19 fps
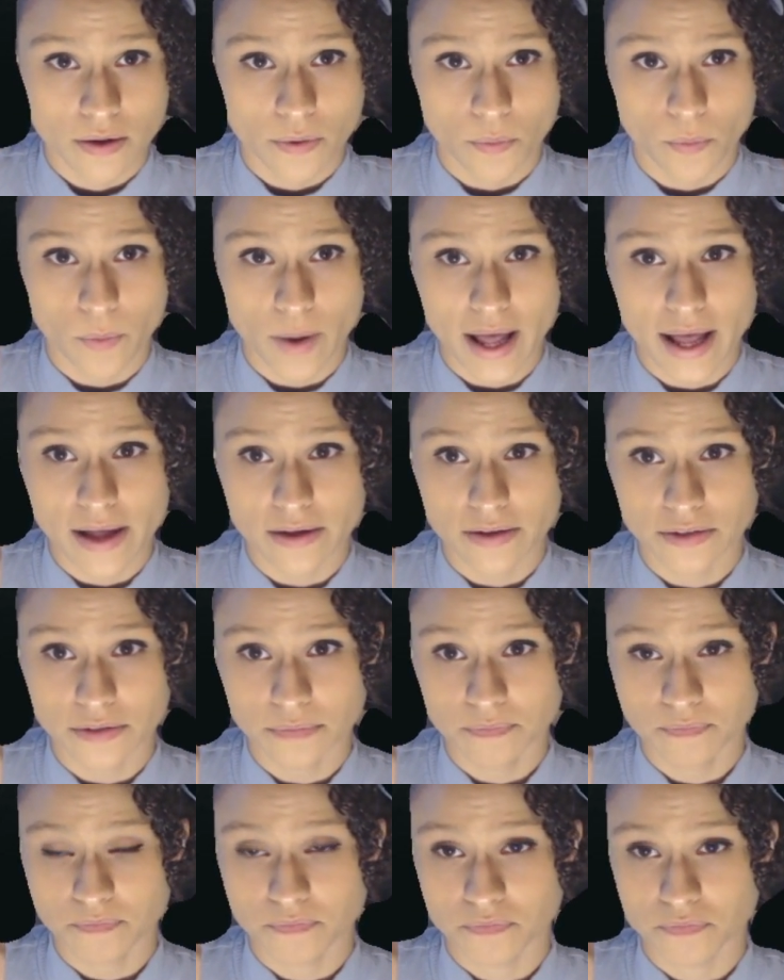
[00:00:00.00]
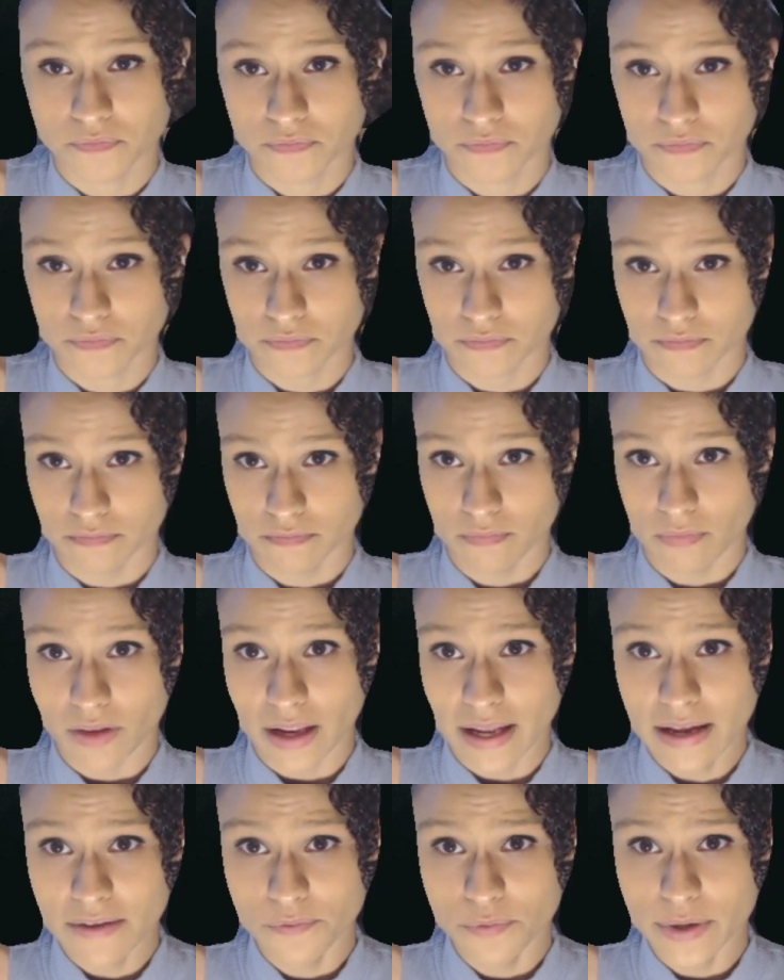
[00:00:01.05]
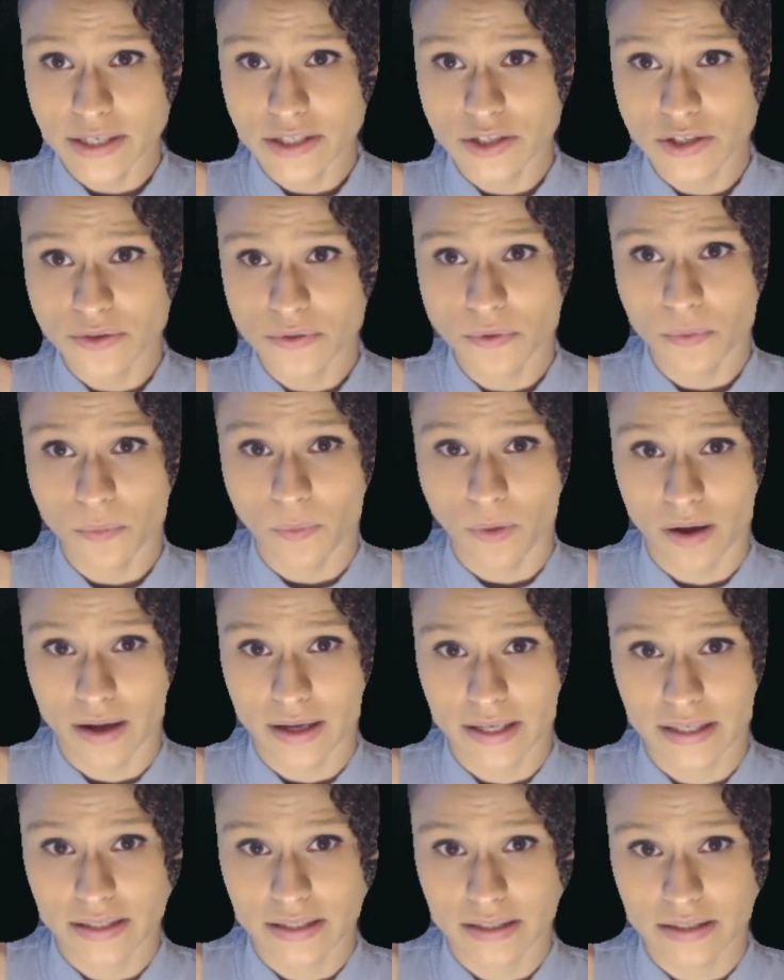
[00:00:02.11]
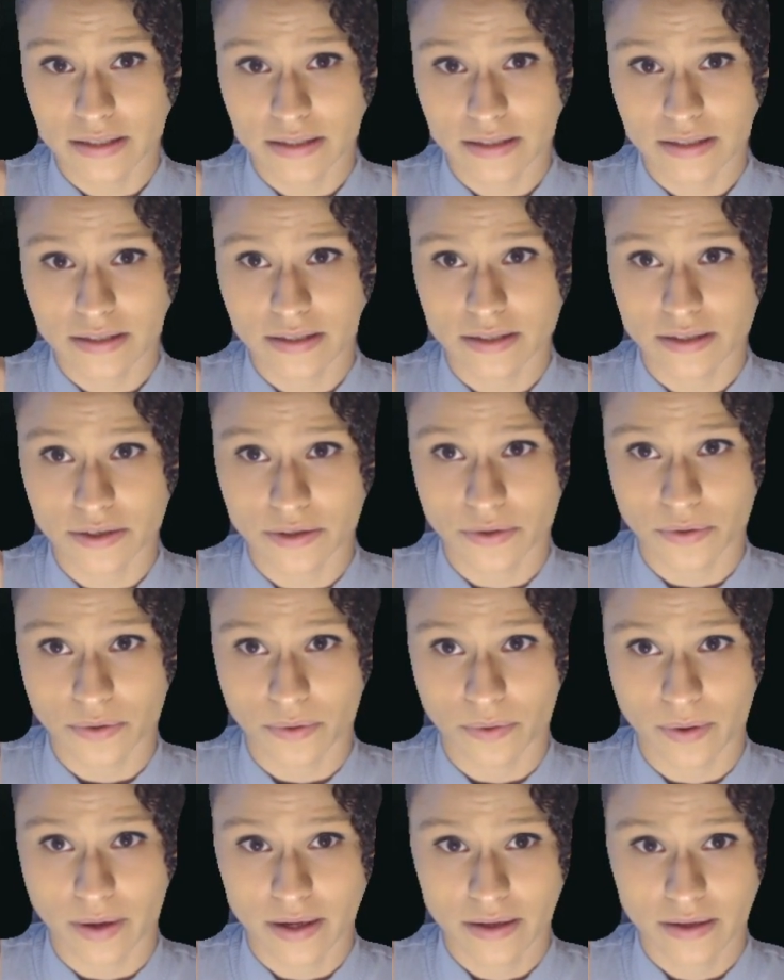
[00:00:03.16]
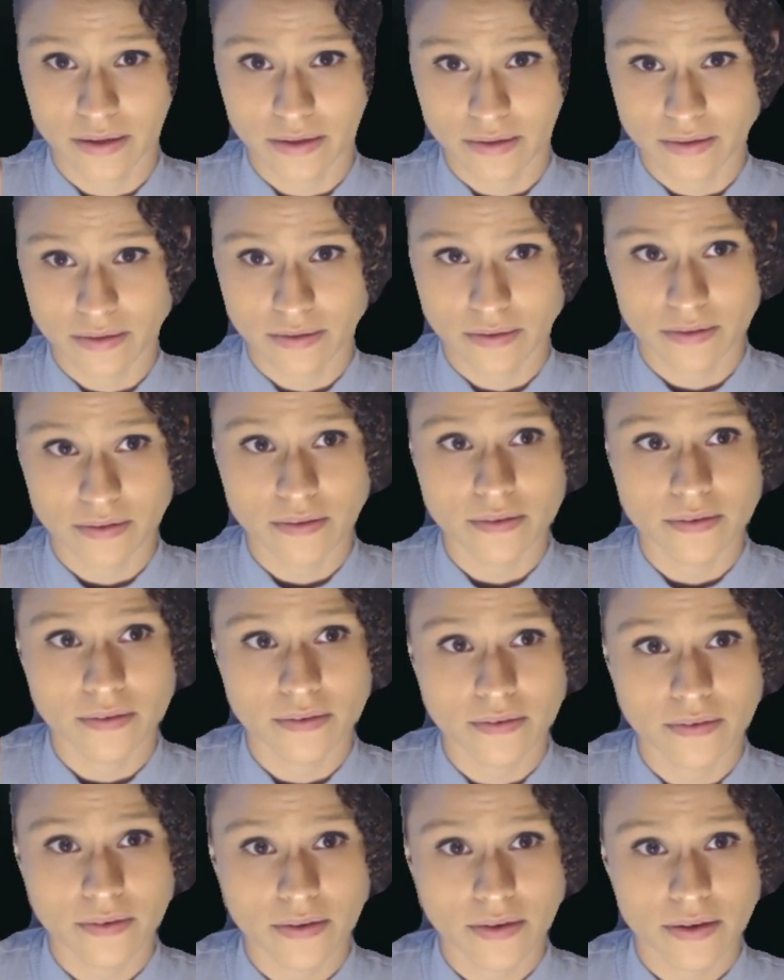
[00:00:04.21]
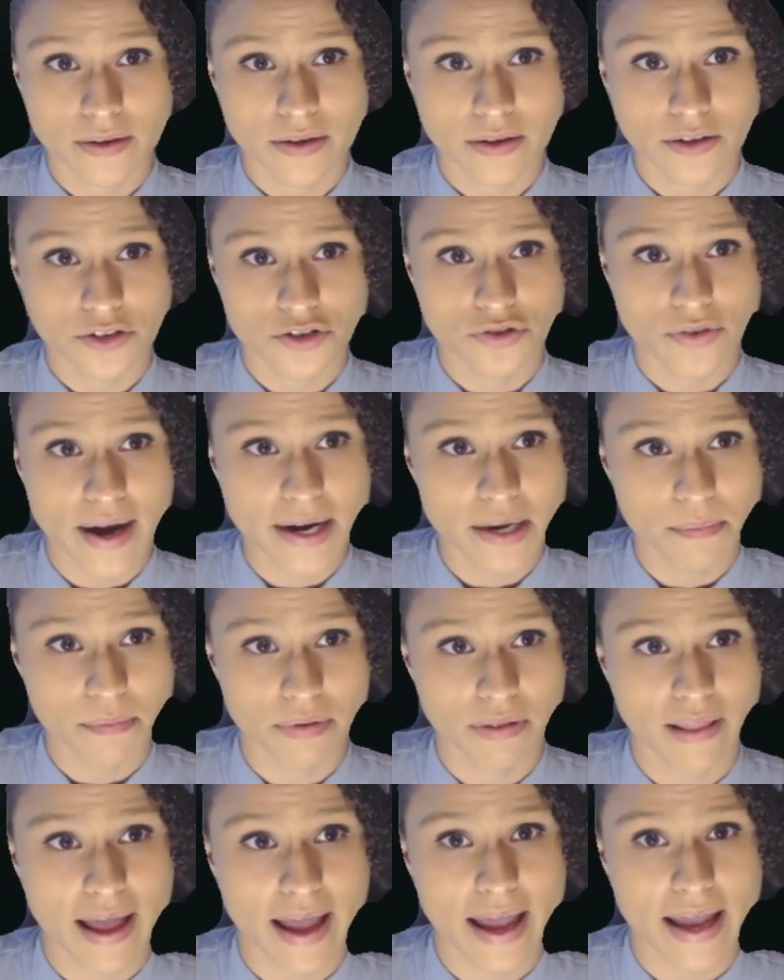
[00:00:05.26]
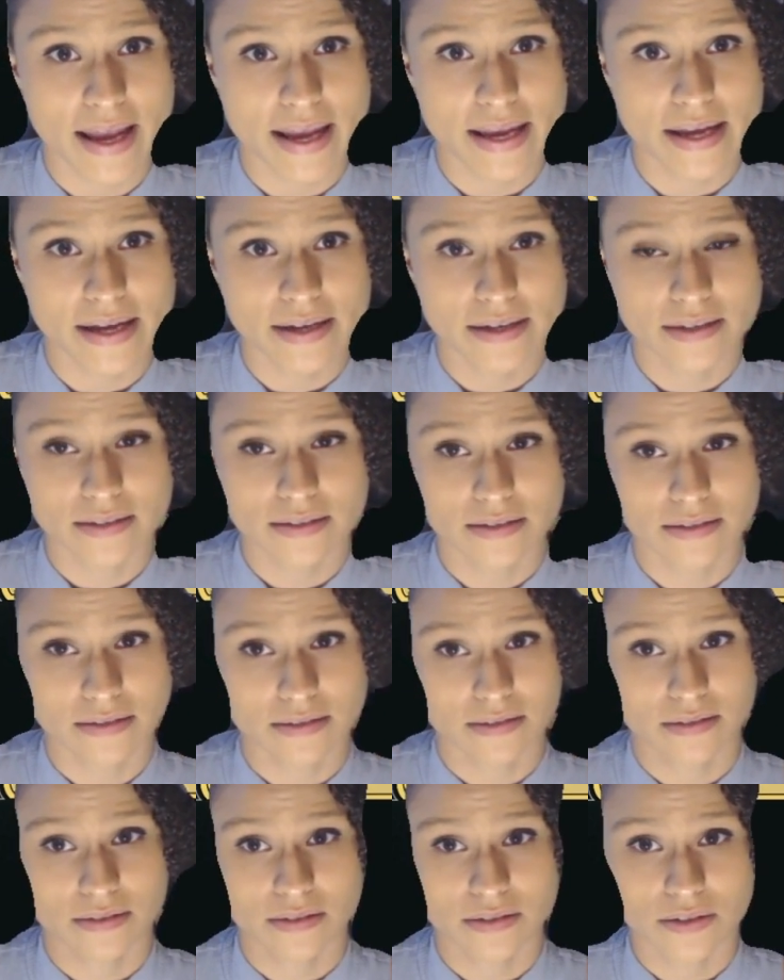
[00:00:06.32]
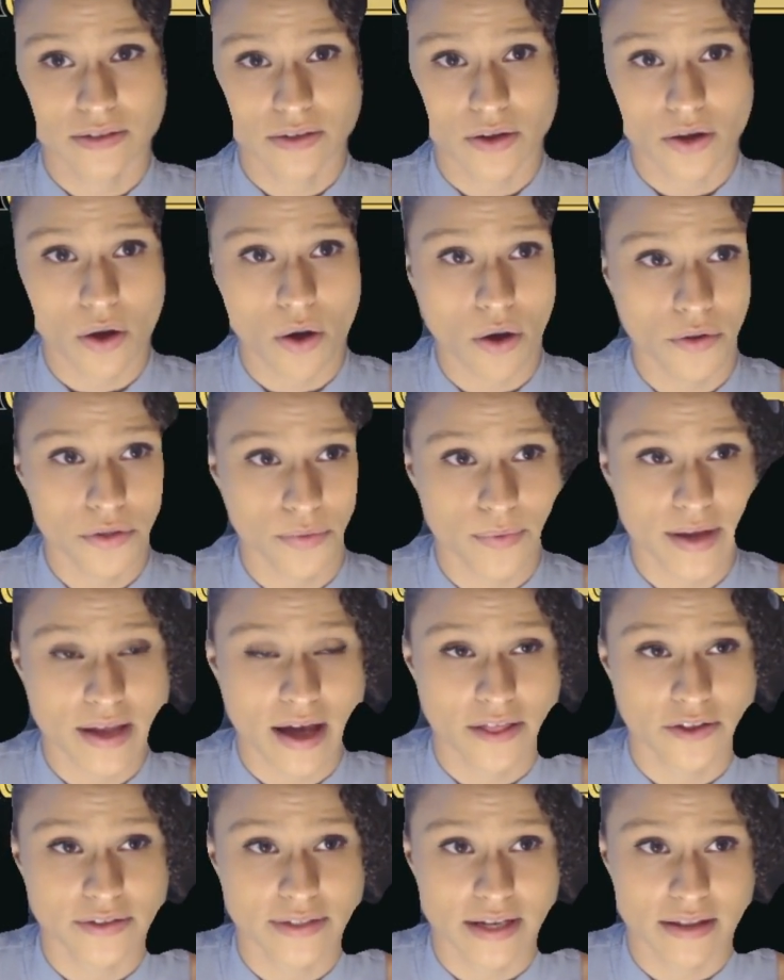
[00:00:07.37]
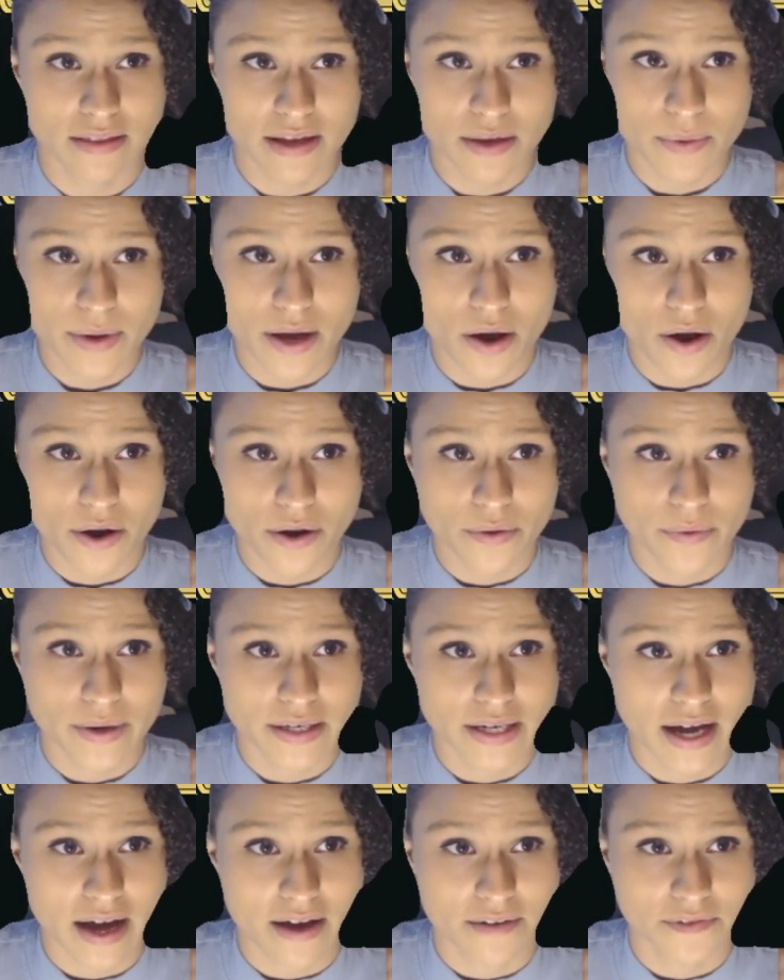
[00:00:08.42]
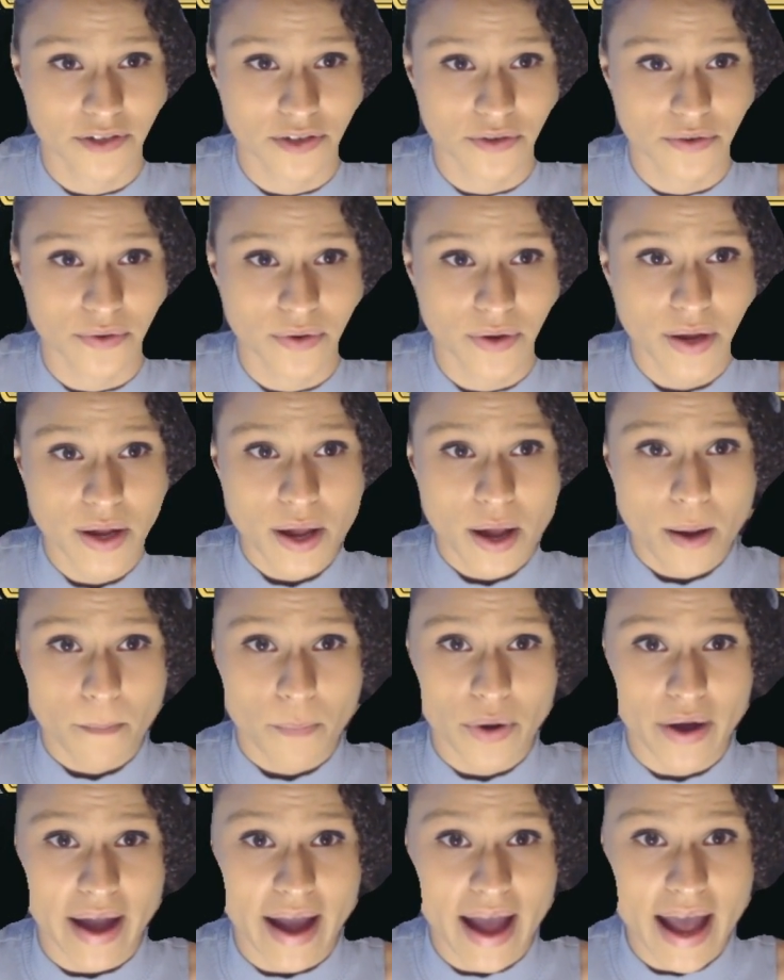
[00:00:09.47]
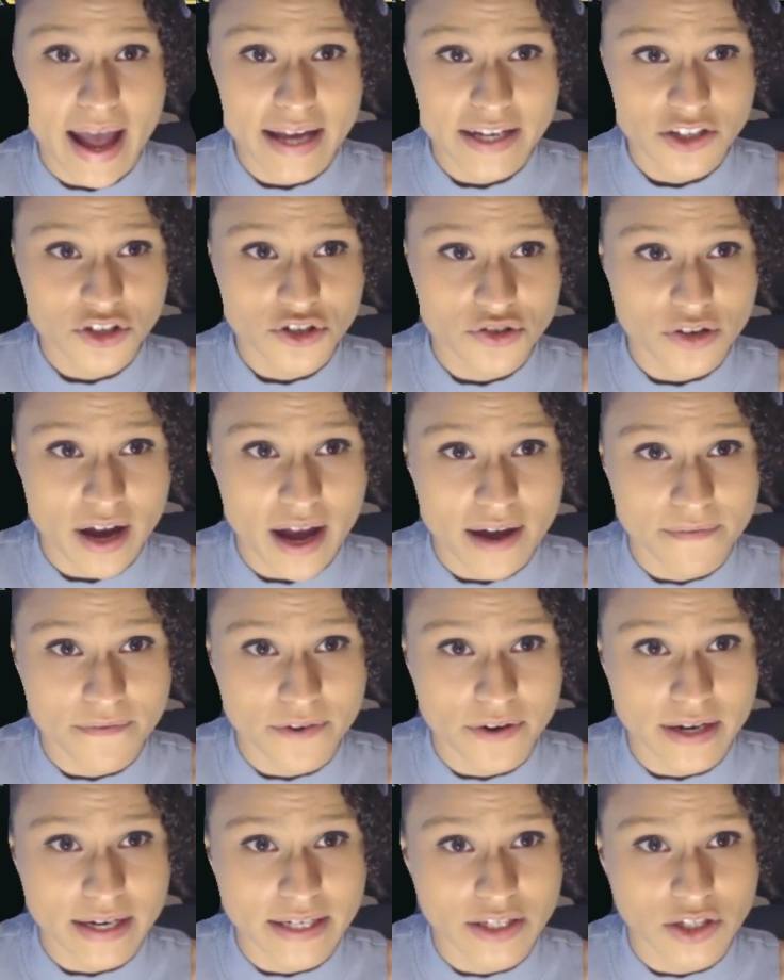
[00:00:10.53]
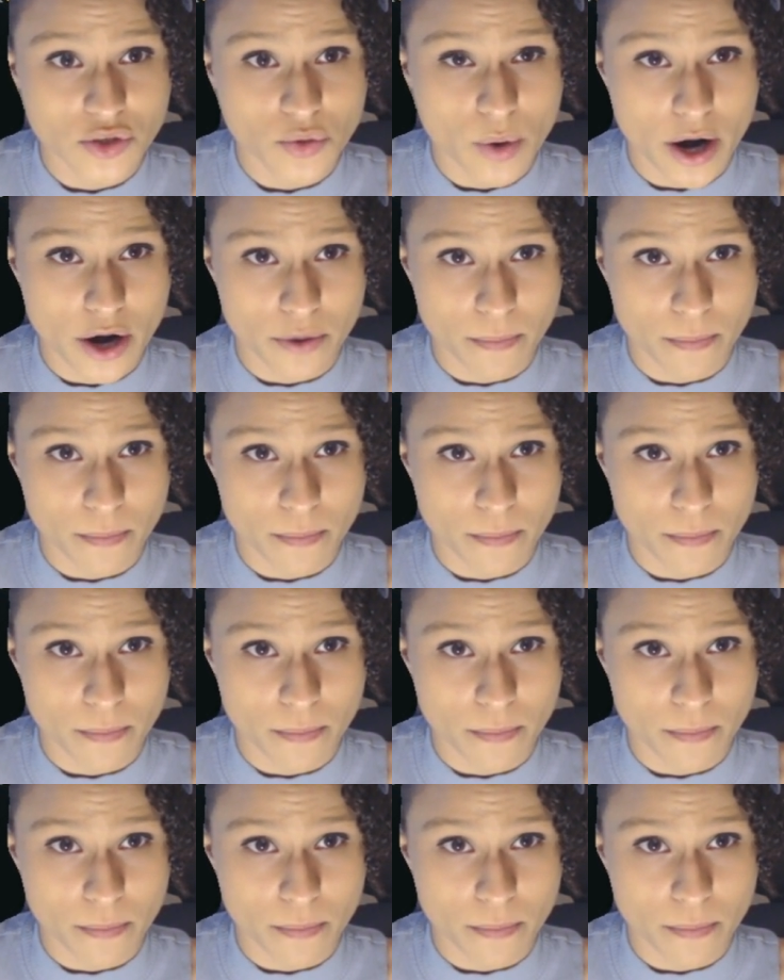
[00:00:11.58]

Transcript: Well, if we do want to try to play all 3 colors, I think we are going to have to put extra effort into our